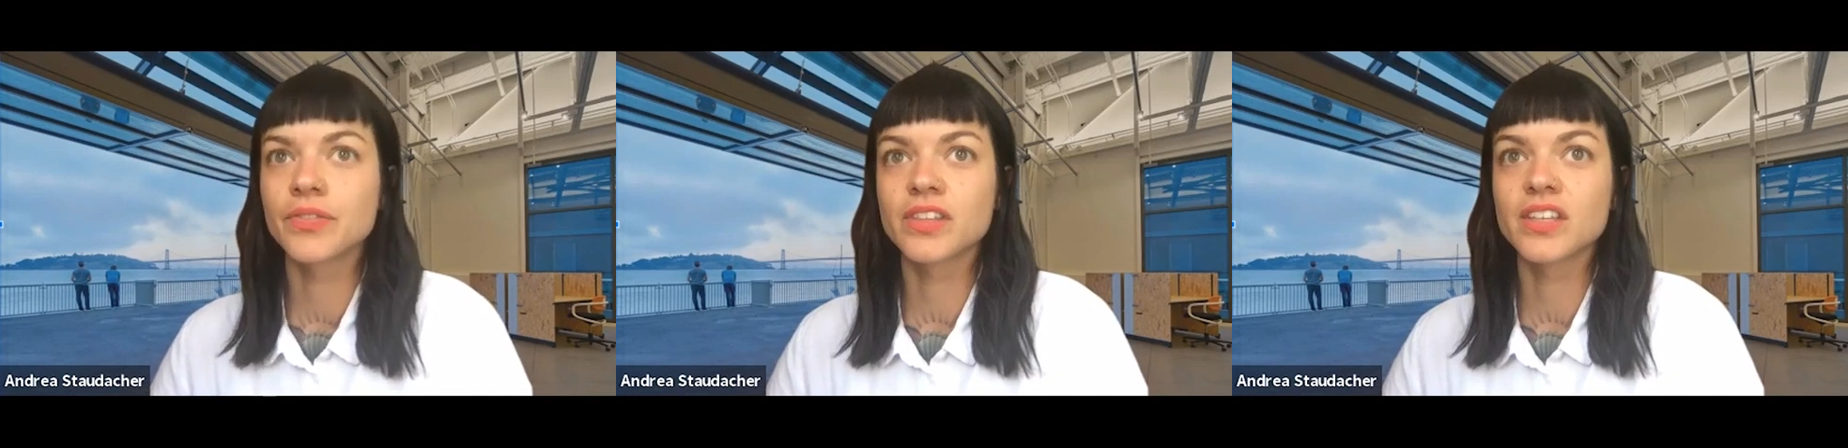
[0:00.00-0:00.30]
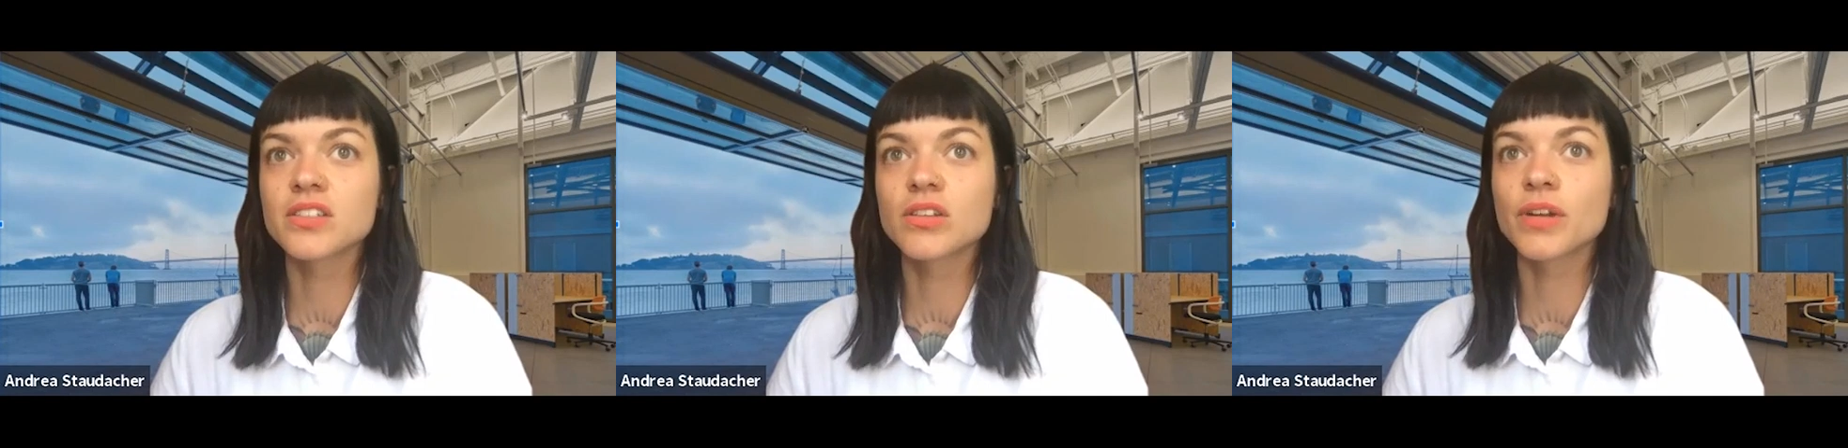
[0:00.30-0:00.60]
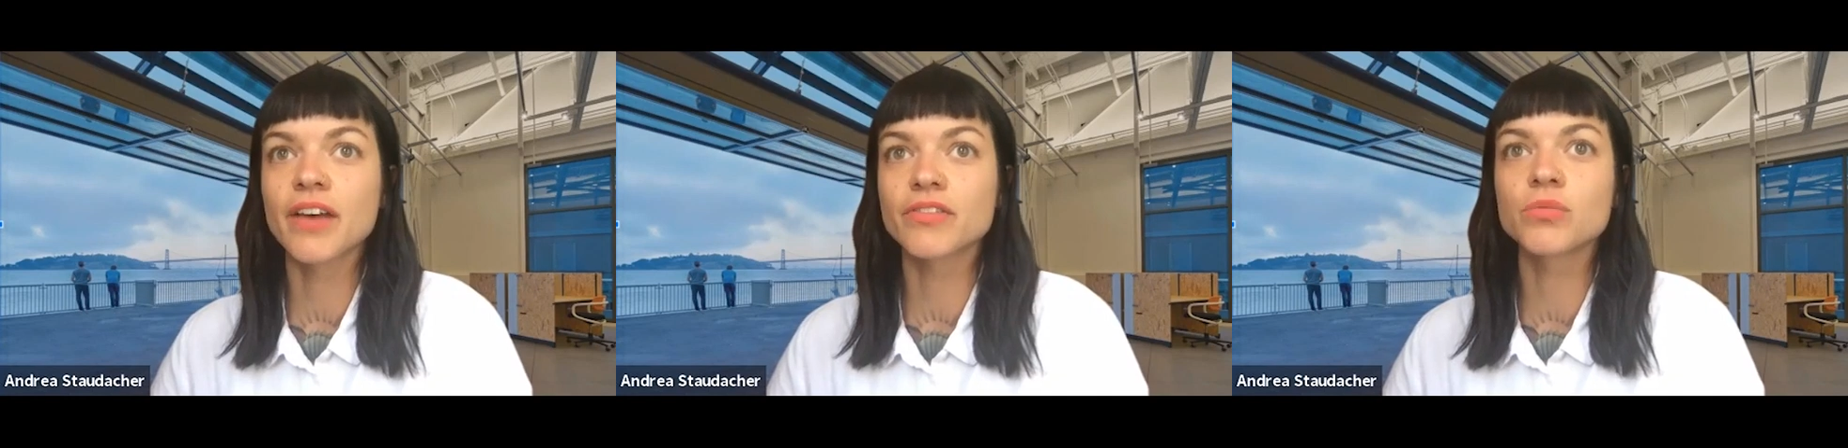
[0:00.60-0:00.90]
This doesn't
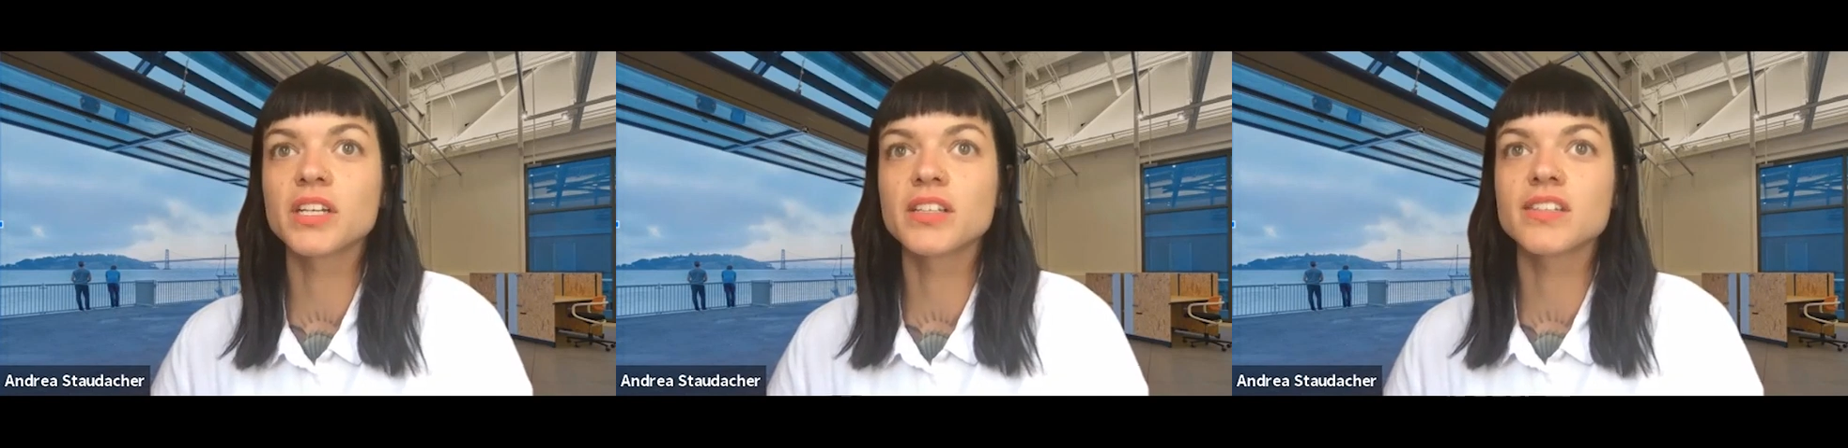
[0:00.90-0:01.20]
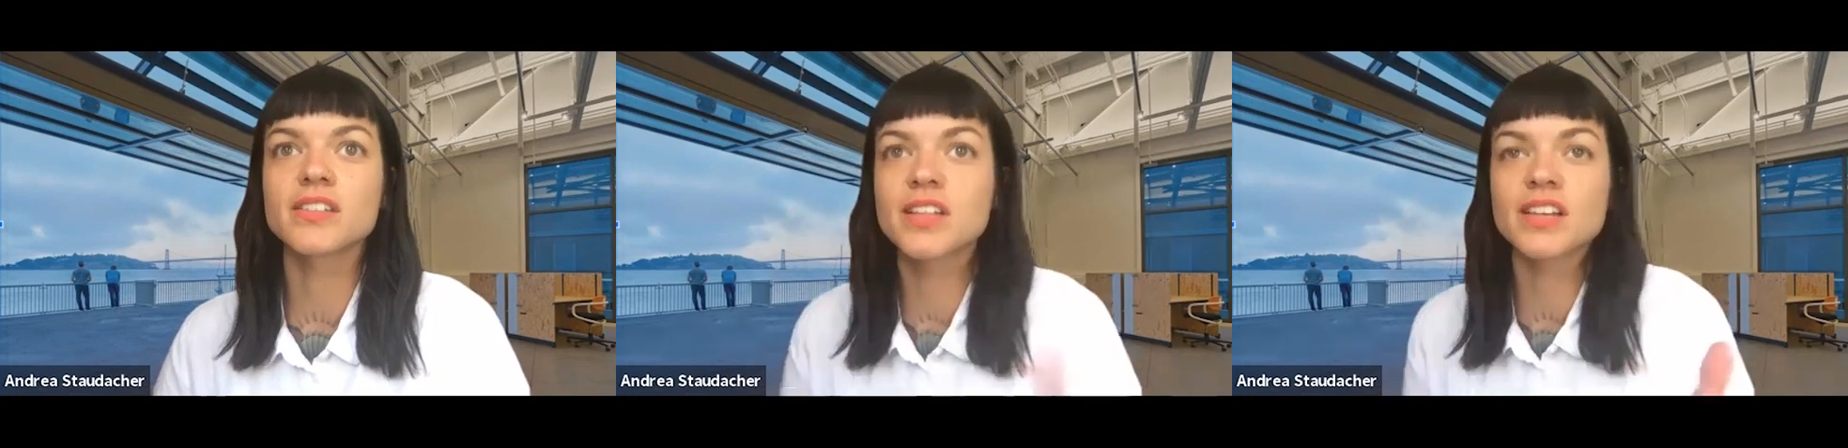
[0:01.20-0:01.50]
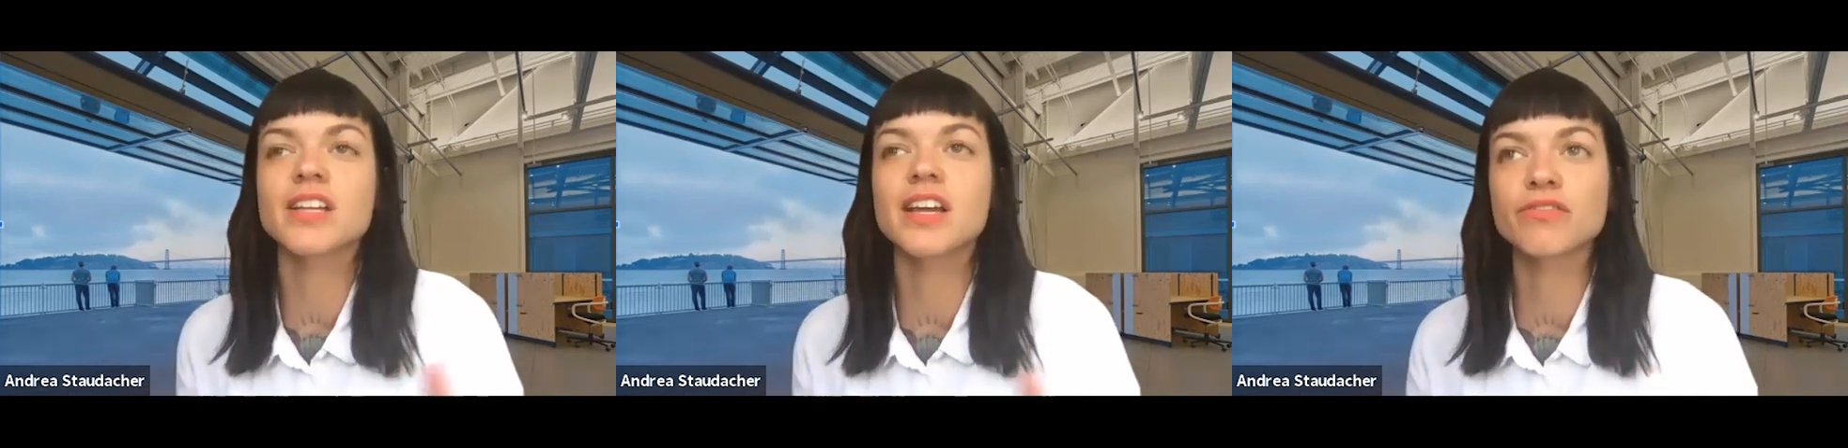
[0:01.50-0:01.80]
have to
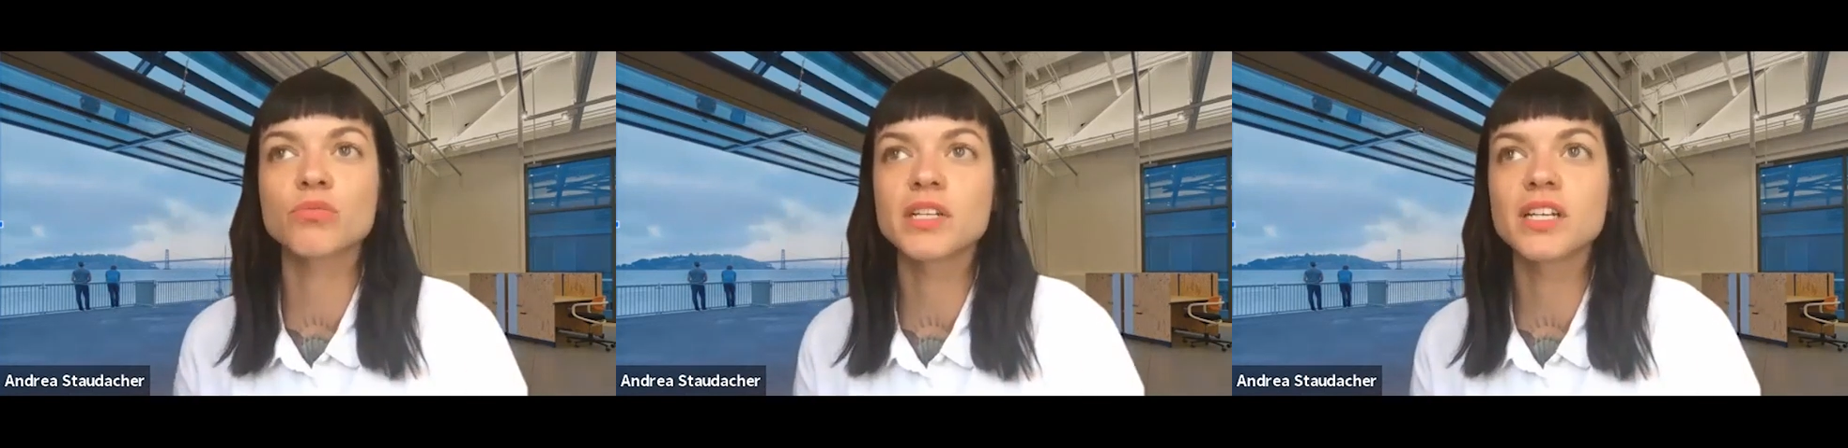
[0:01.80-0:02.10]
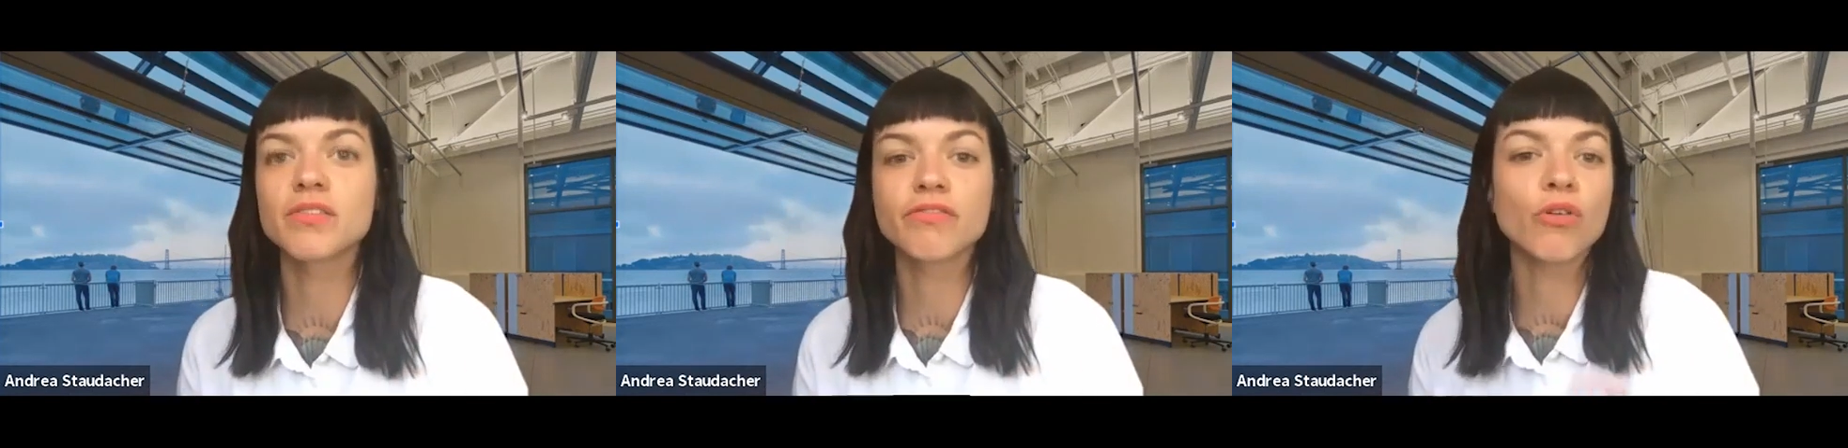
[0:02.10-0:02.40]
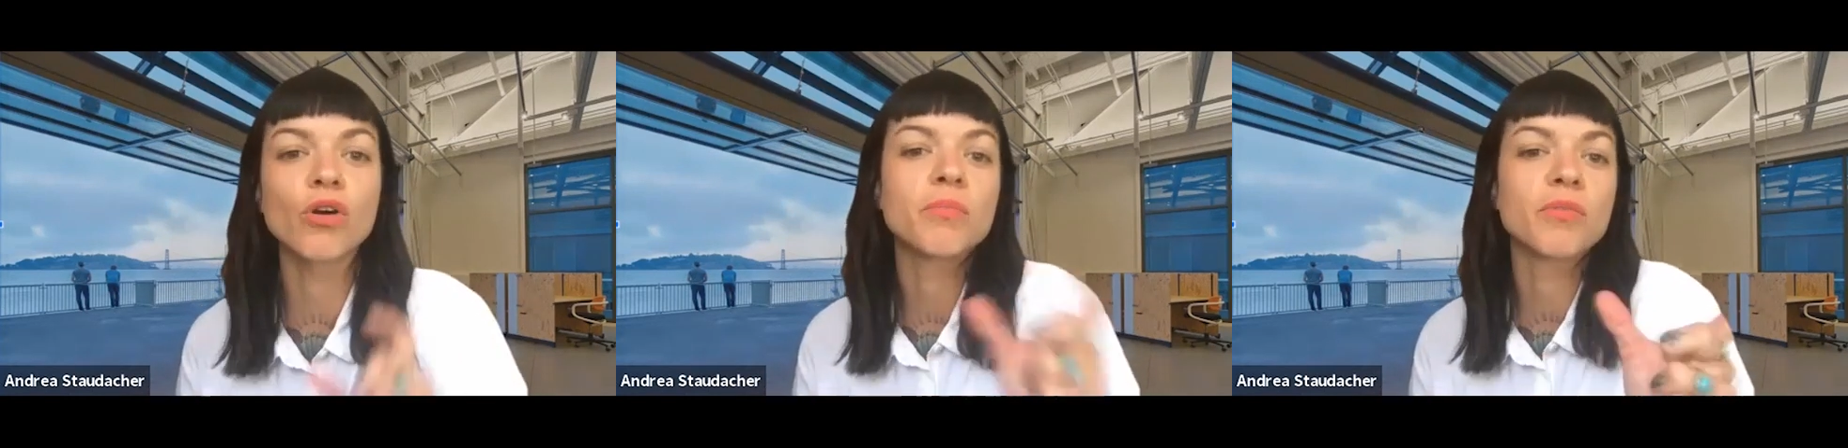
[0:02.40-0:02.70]
be in the
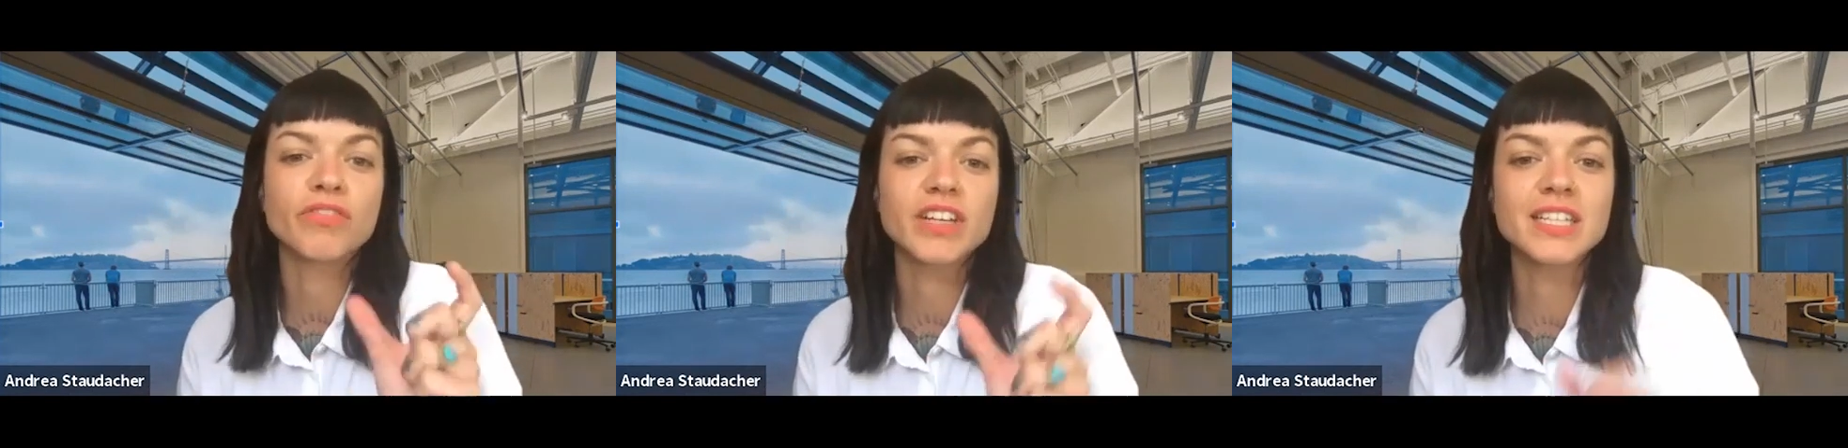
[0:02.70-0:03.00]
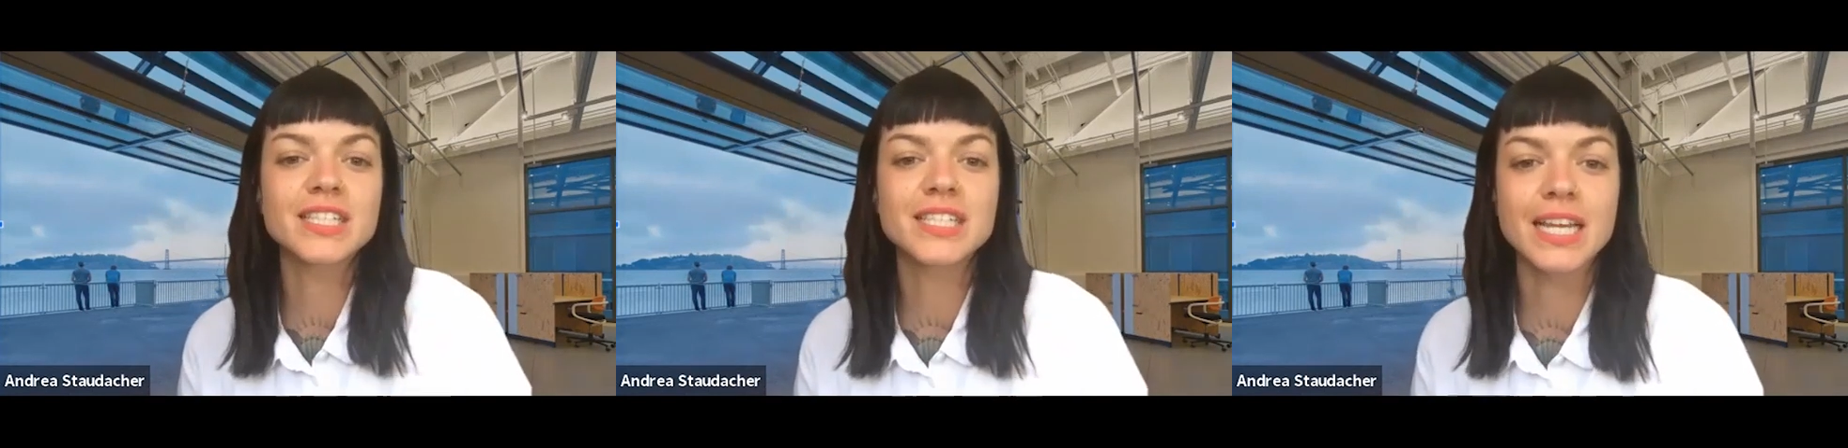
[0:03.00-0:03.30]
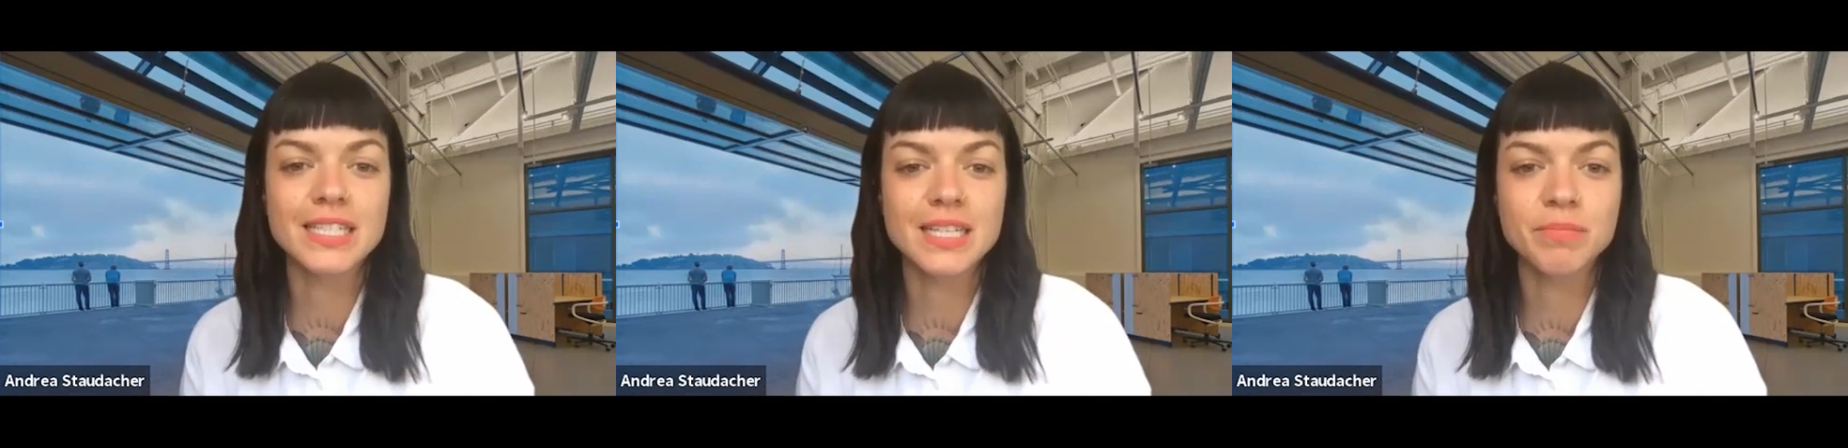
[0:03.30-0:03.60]
form of insects.